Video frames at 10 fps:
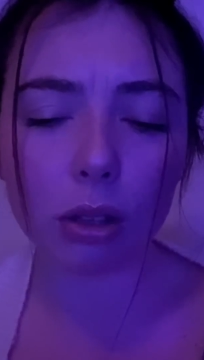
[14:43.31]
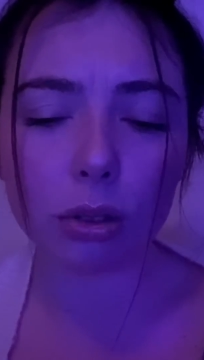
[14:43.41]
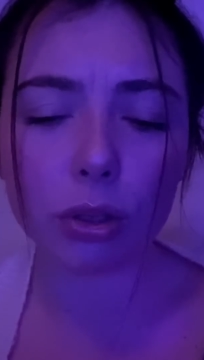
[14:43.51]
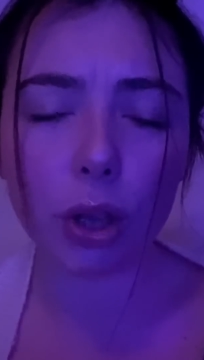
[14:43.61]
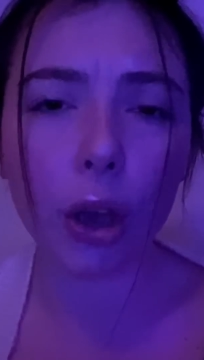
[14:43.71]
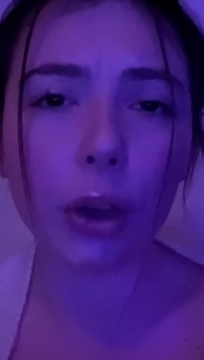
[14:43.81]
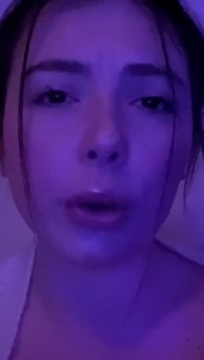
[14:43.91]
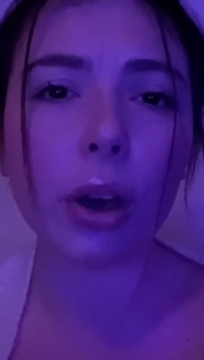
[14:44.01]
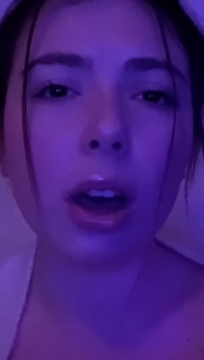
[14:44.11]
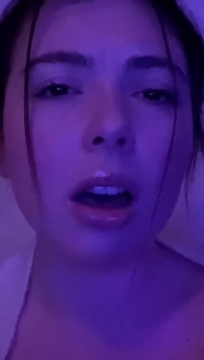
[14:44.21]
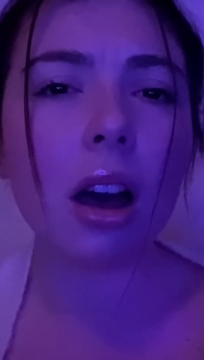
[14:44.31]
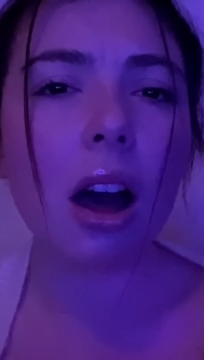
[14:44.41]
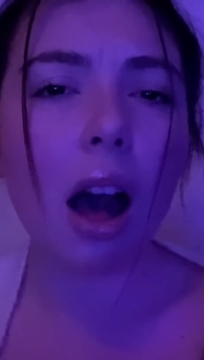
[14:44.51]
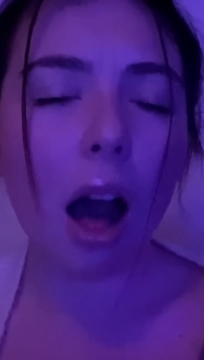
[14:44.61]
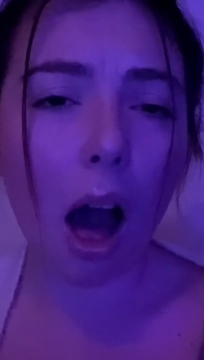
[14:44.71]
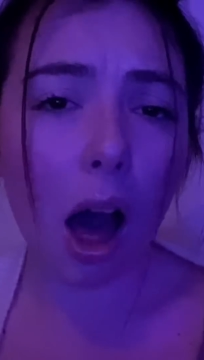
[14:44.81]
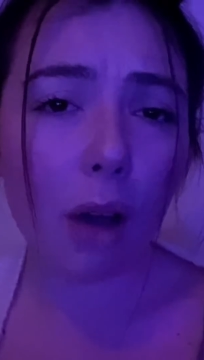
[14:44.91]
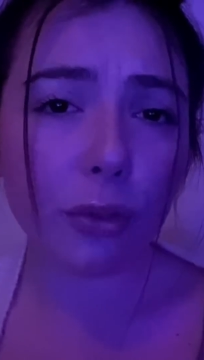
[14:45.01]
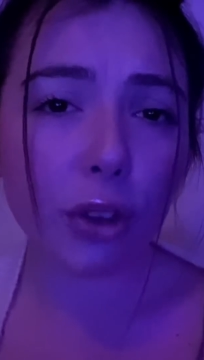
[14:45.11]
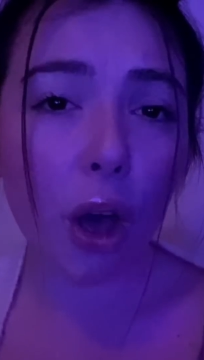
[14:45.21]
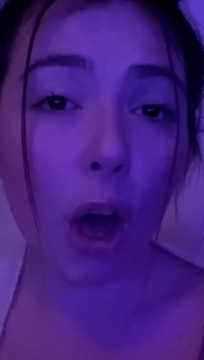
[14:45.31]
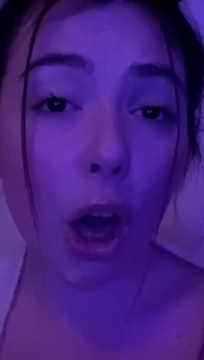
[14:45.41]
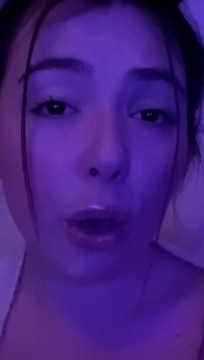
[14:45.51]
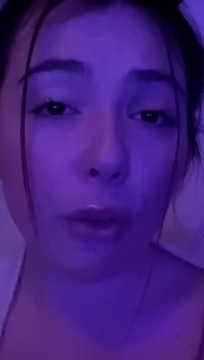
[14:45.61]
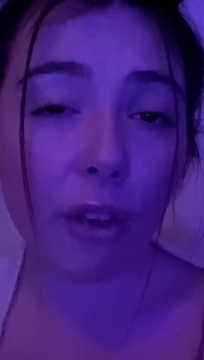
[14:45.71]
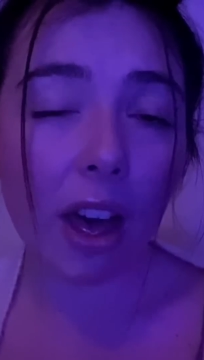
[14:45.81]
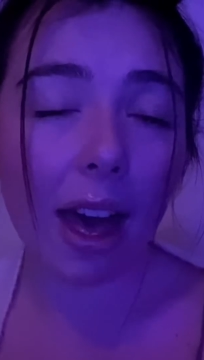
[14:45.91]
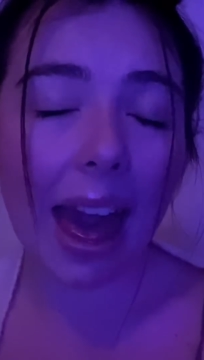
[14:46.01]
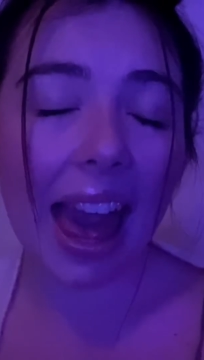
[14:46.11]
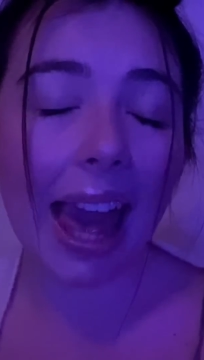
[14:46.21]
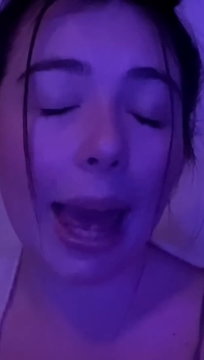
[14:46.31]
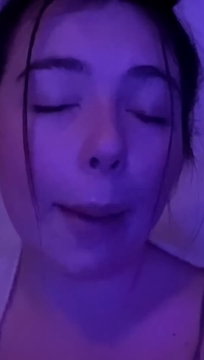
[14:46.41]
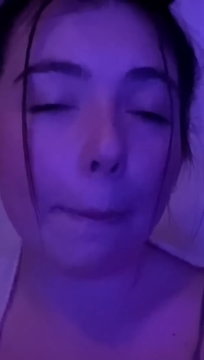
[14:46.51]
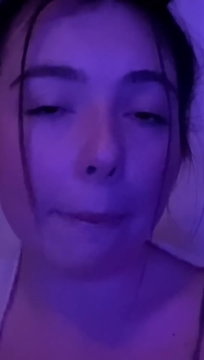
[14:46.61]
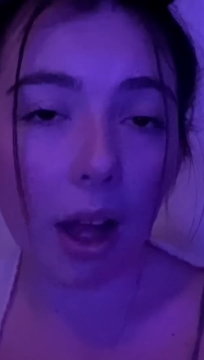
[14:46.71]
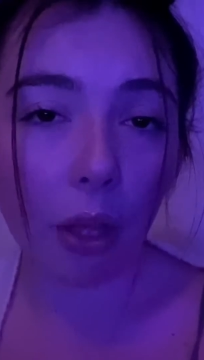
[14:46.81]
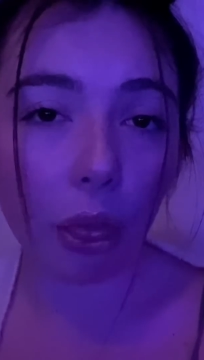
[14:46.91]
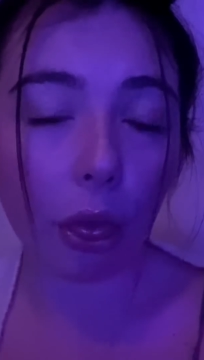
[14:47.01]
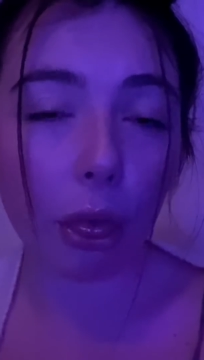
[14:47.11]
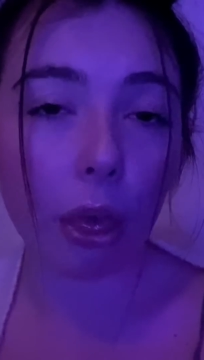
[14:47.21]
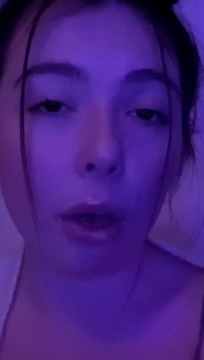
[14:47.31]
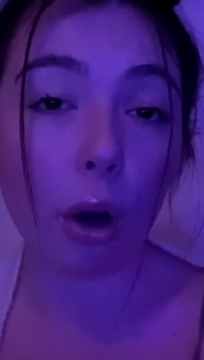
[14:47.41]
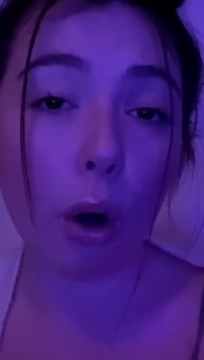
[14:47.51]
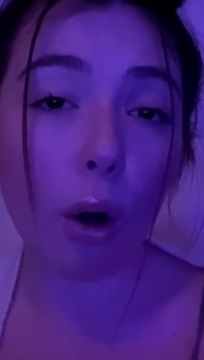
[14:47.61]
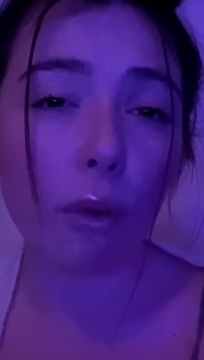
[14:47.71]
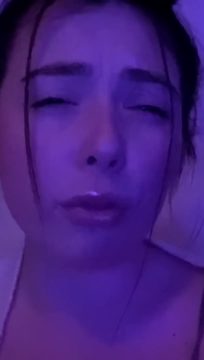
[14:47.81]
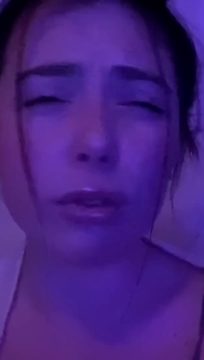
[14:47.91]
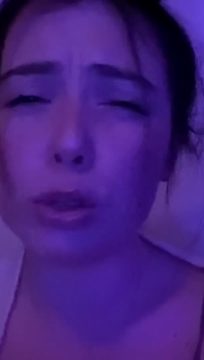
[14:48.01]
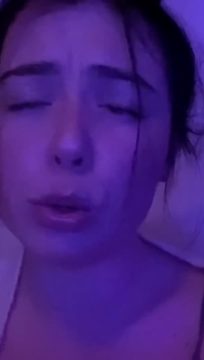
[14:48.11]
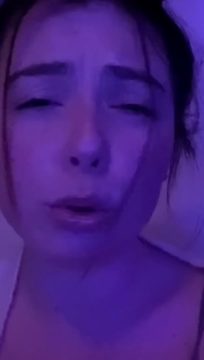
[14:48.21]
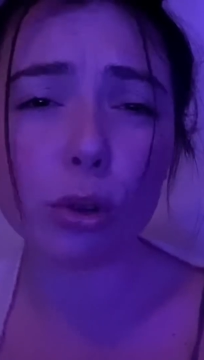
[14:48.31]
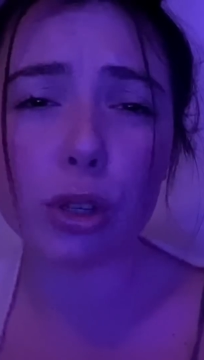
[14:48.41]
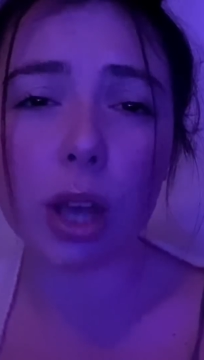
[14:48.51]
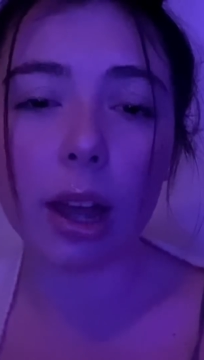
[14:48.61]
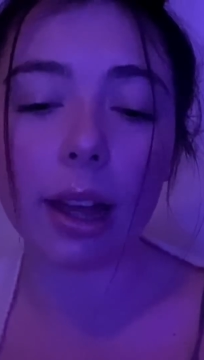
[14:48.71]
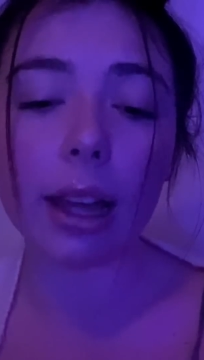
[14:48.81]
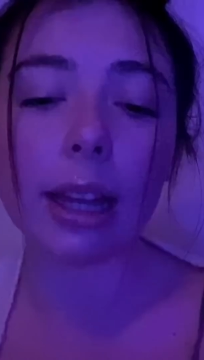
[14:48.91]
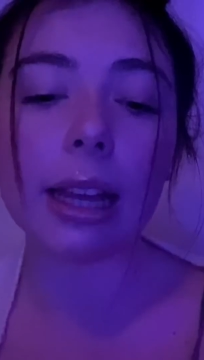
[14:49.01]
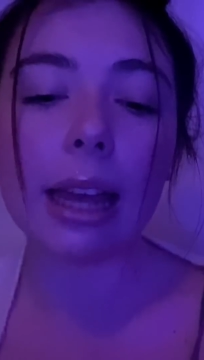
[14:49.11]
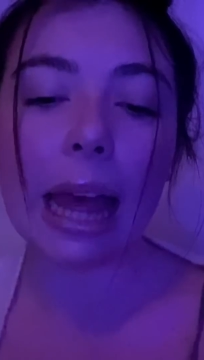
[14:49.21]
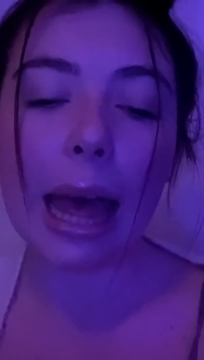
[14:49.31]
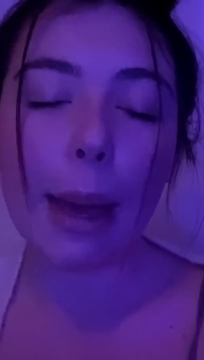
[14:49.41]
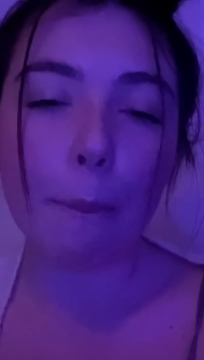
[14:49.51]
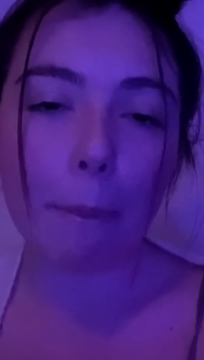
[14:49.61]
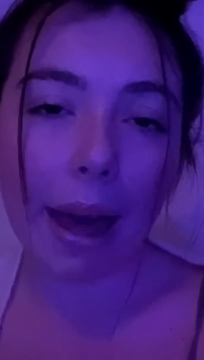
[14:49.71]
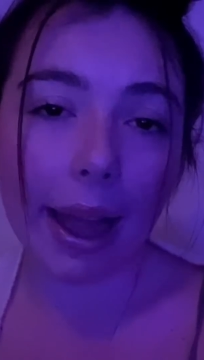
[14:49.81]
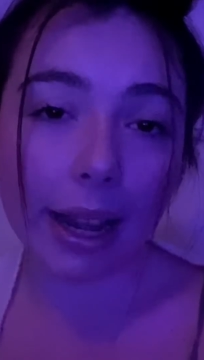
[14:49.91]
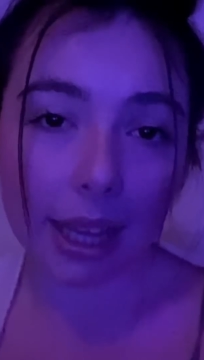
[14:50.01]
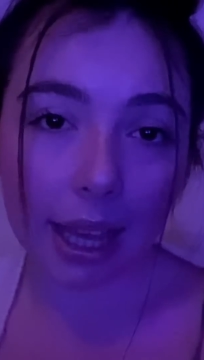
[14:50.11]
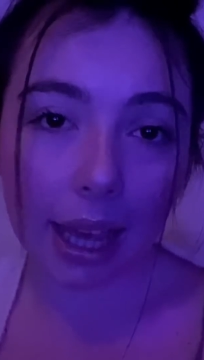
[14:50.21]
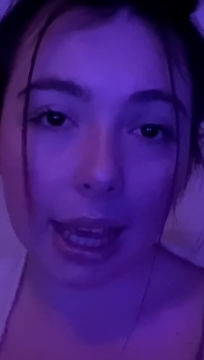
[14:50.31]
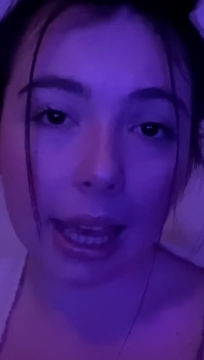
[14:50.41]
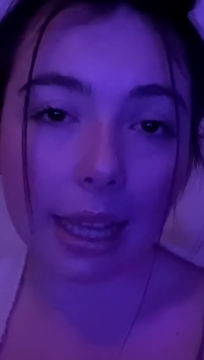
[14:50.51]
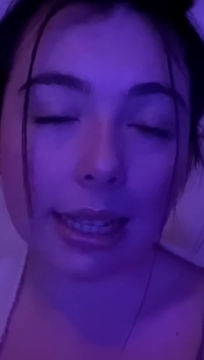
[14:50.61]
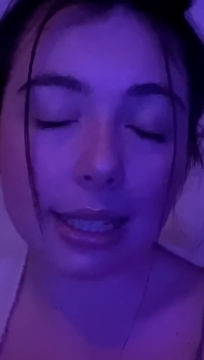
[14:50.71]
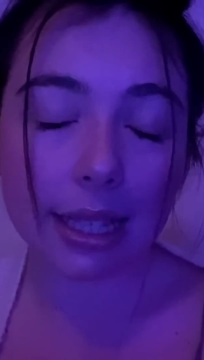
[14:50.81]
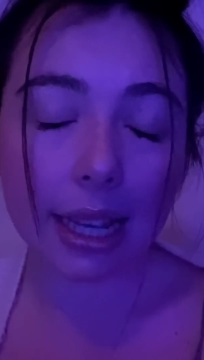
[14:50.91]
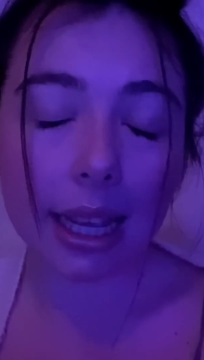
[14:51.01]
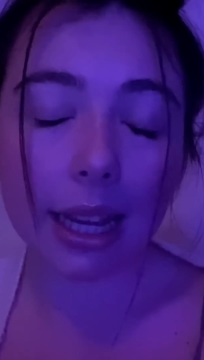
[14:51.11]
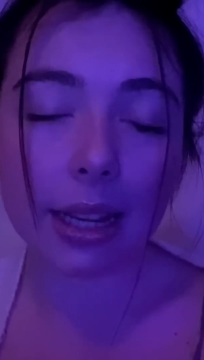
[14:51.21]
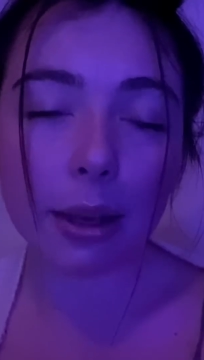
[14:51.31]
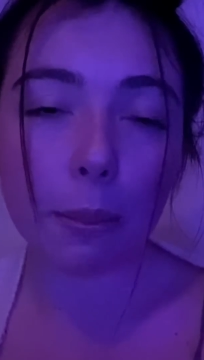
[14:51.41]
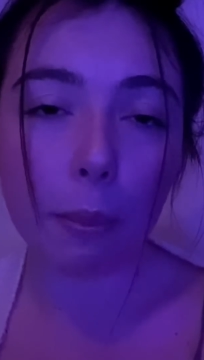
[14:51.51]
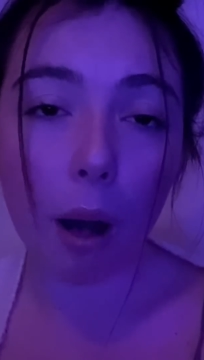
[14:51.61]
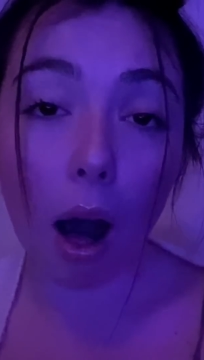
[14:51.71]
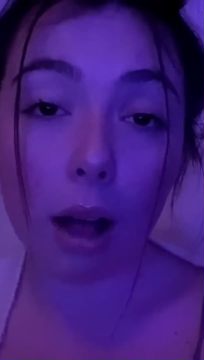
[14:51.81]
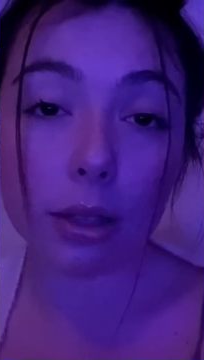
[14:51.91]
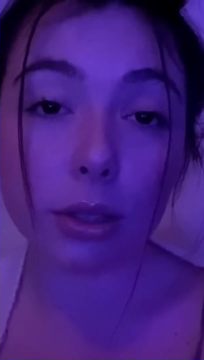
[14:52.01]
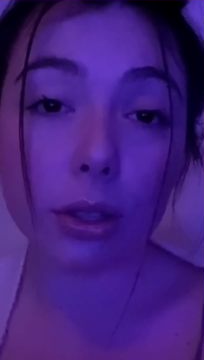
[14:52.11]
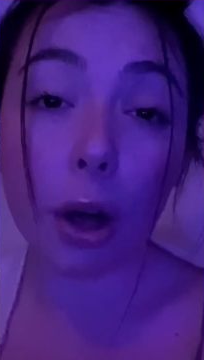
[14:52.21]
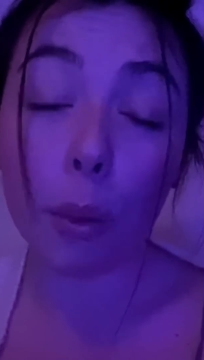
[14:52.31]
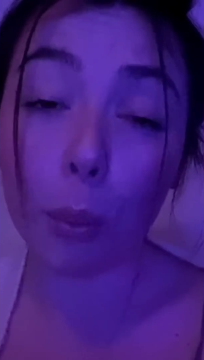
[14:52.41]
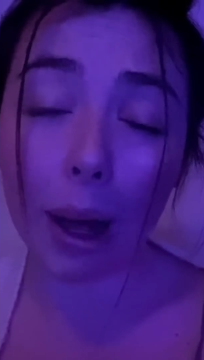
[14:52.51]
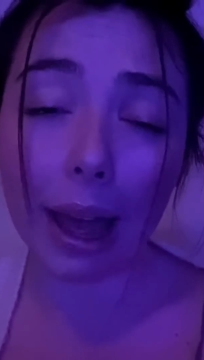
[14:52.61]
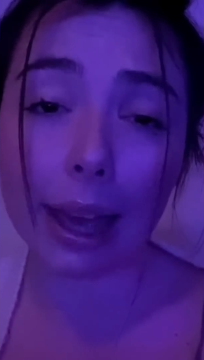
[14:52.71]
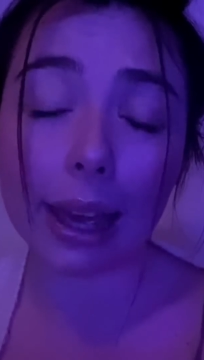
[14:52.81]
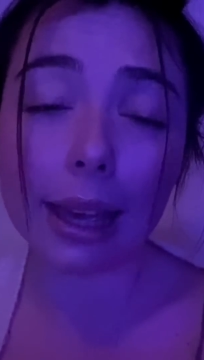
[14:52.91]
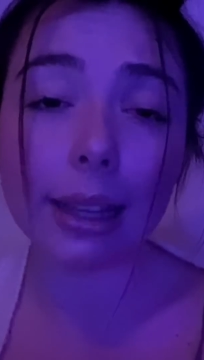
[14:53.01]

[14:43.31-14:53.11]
So, after over a month of torture, Man Yi did pass away.